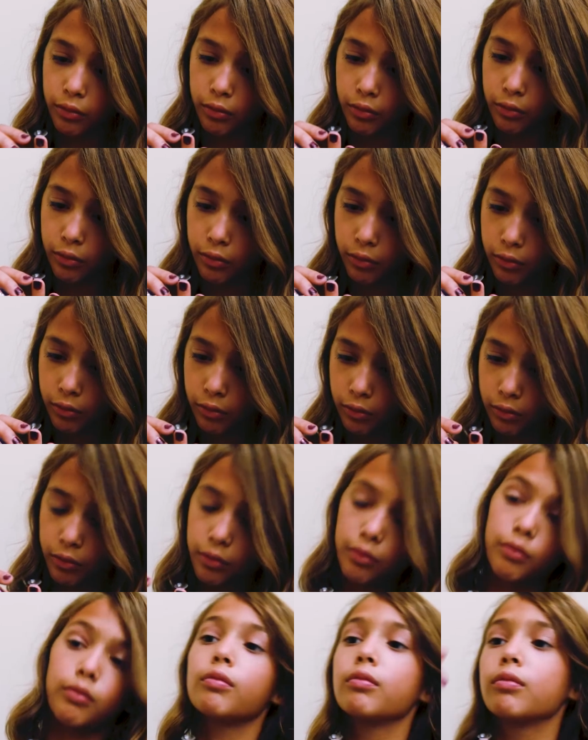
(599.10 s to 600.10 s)

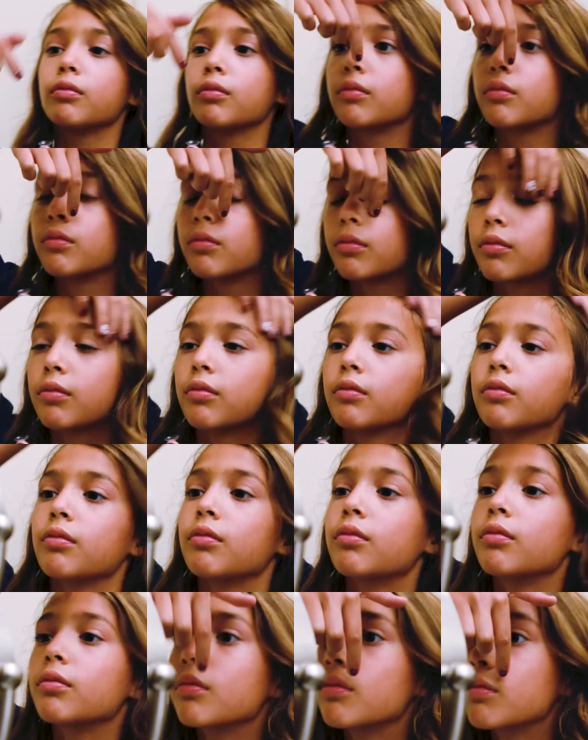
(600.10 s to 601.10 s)

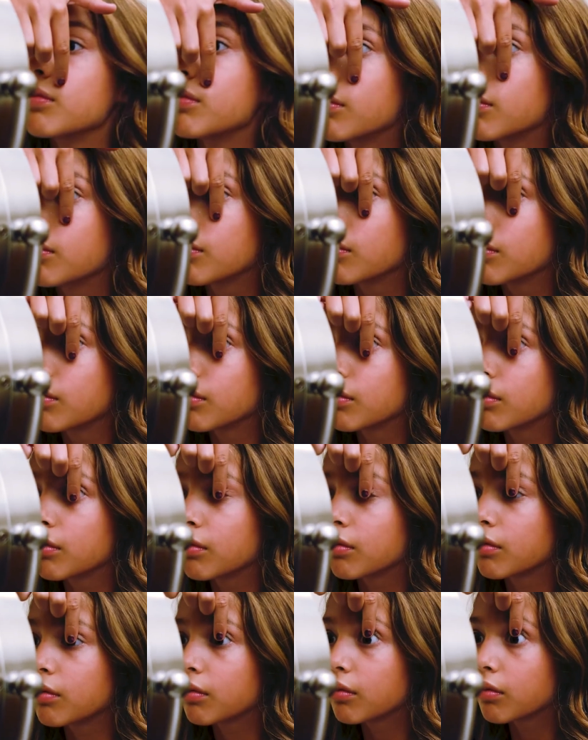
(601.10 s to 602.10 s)

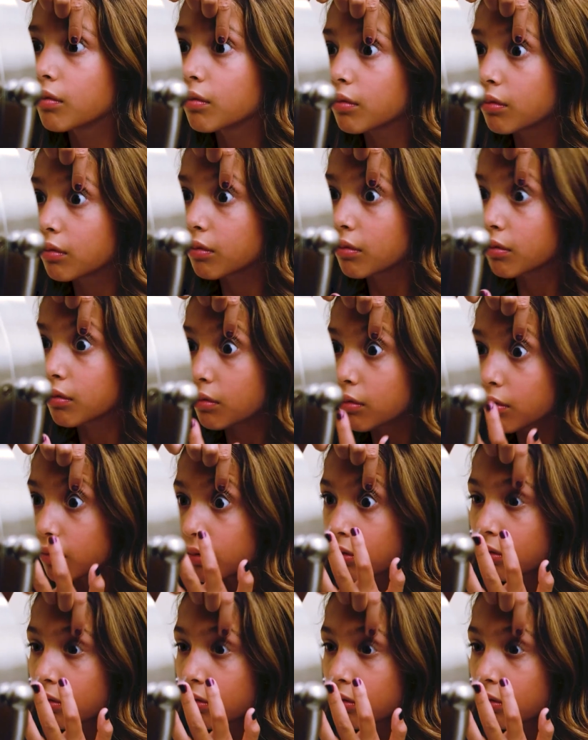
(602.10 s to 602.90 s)
(no one is talking)